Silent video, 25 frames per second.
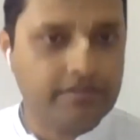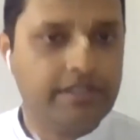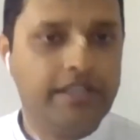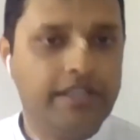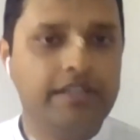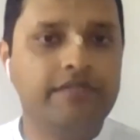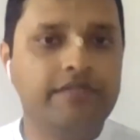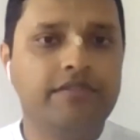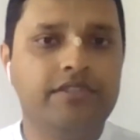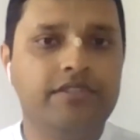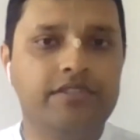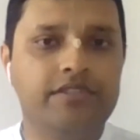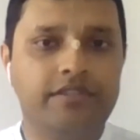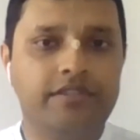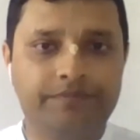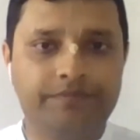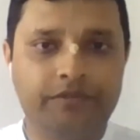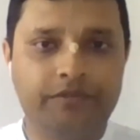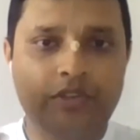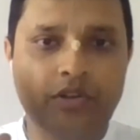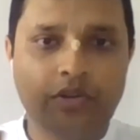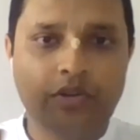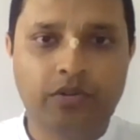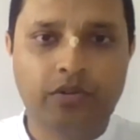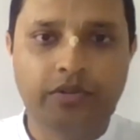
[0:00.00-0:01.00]
television.
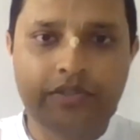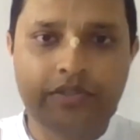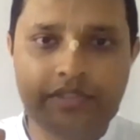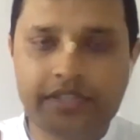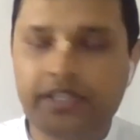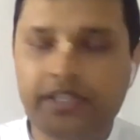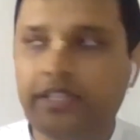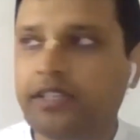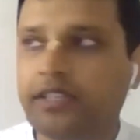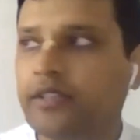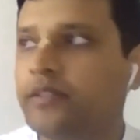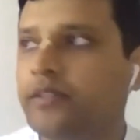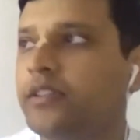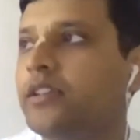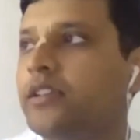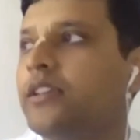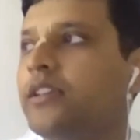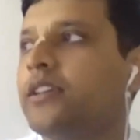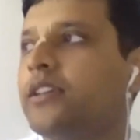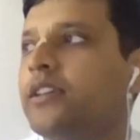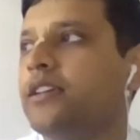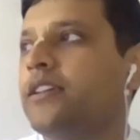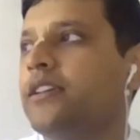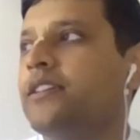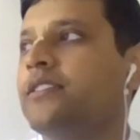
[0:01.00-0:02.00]
The whole scene
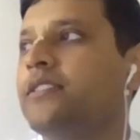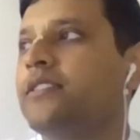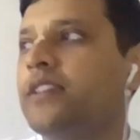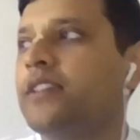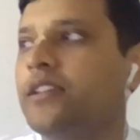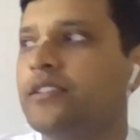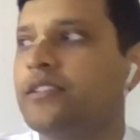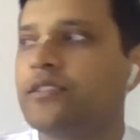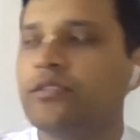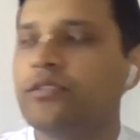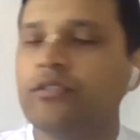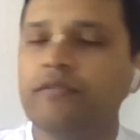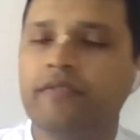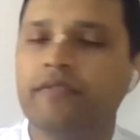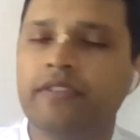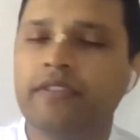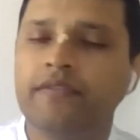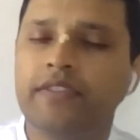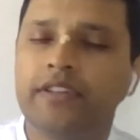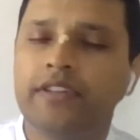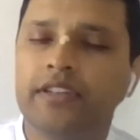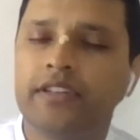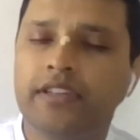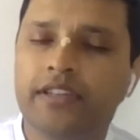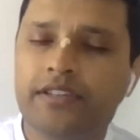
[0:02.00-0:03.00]
is set so
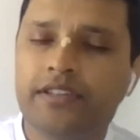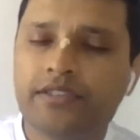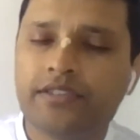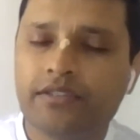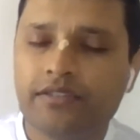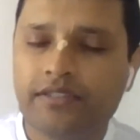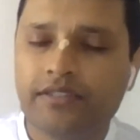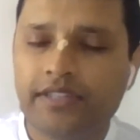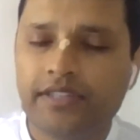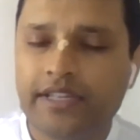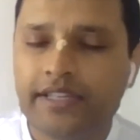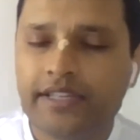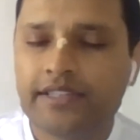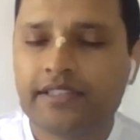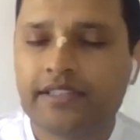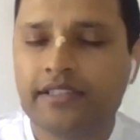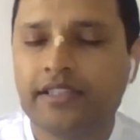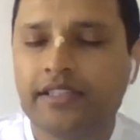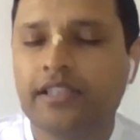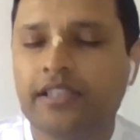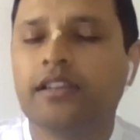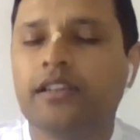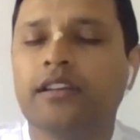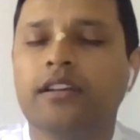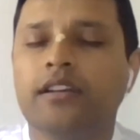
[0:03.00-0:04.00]
vividly, so
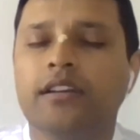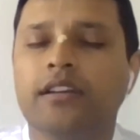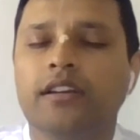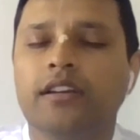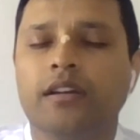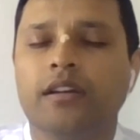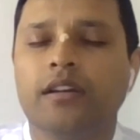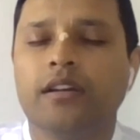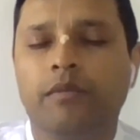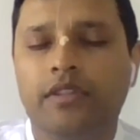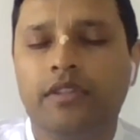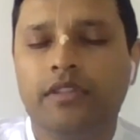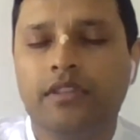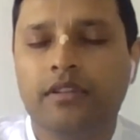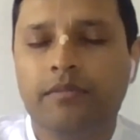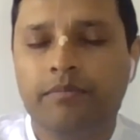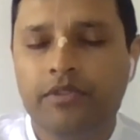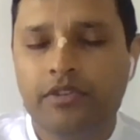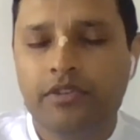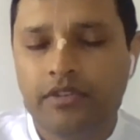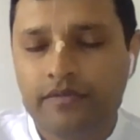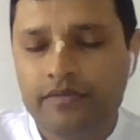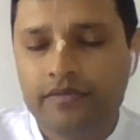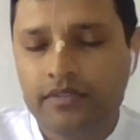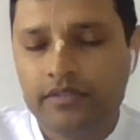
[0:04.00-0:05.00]
nicely, with the
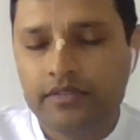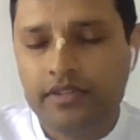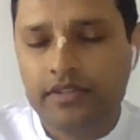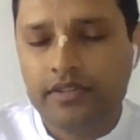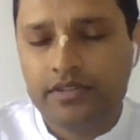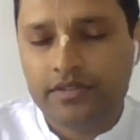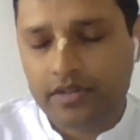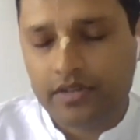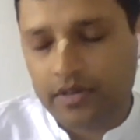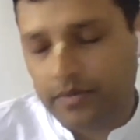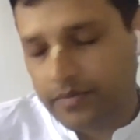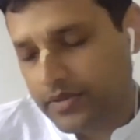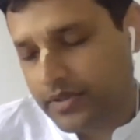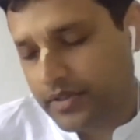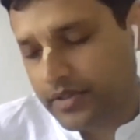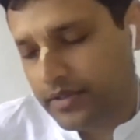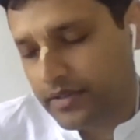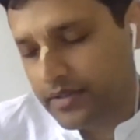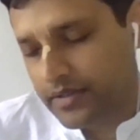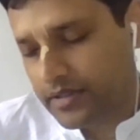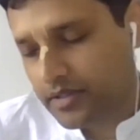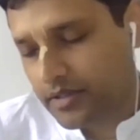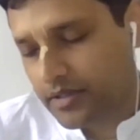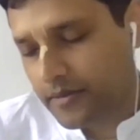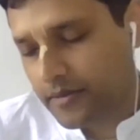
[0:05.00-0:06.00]
beautiful
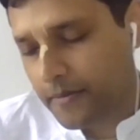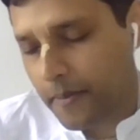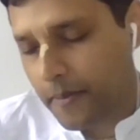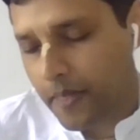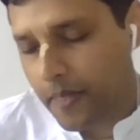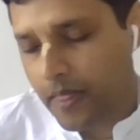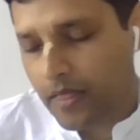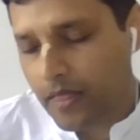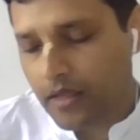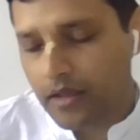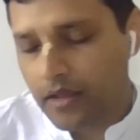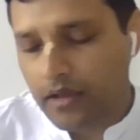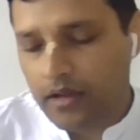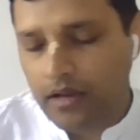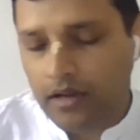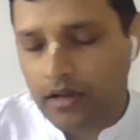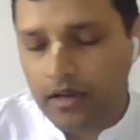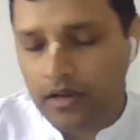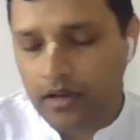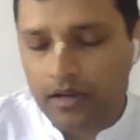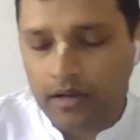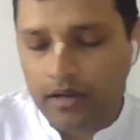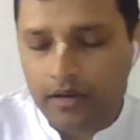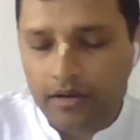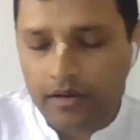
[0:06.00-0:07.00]
descriptions,
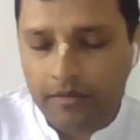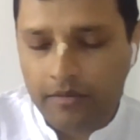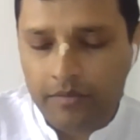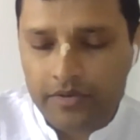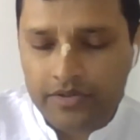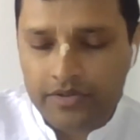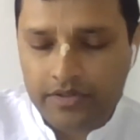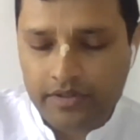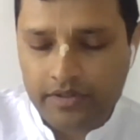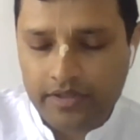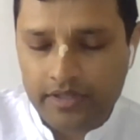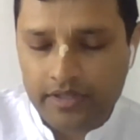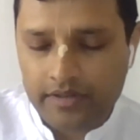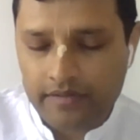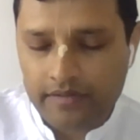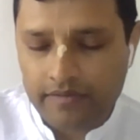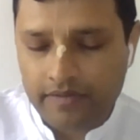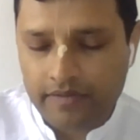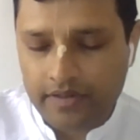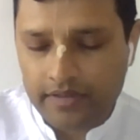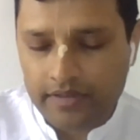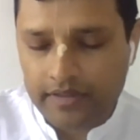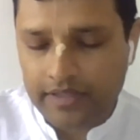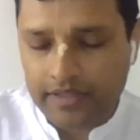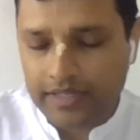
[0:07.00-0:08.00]
which are then
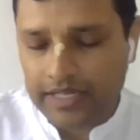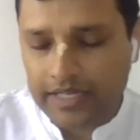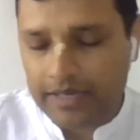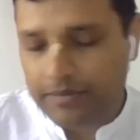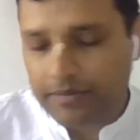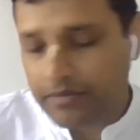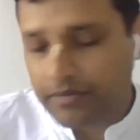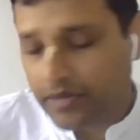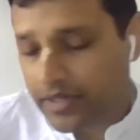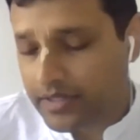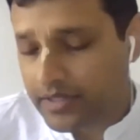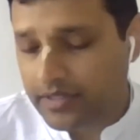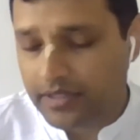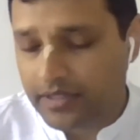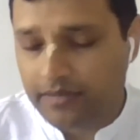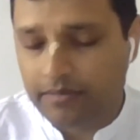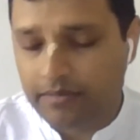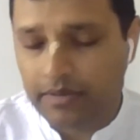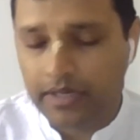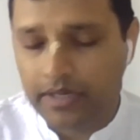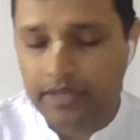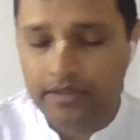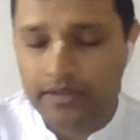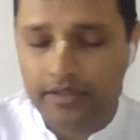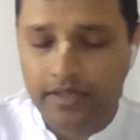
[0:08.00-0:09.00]
further elaborated
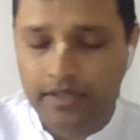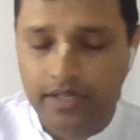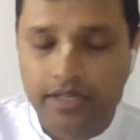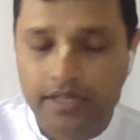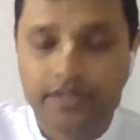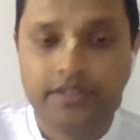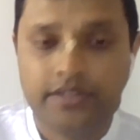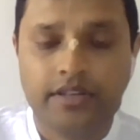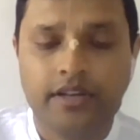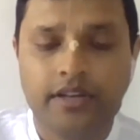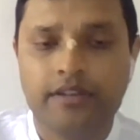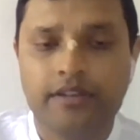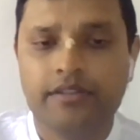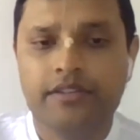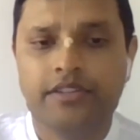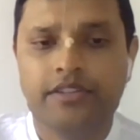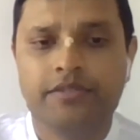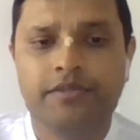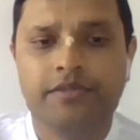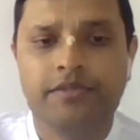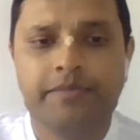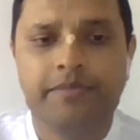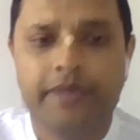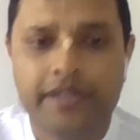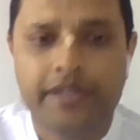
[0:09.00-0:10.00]
by the acharyas
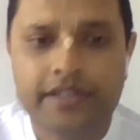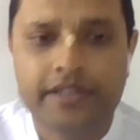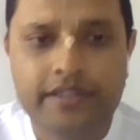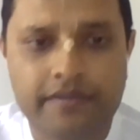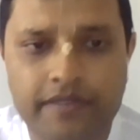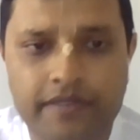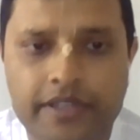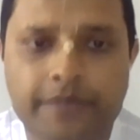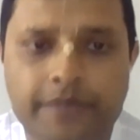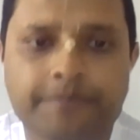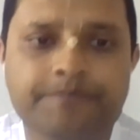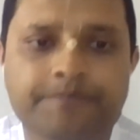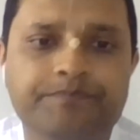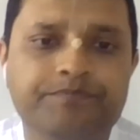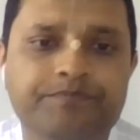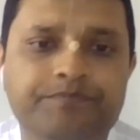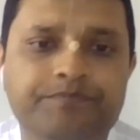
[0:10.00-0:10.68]
respectively.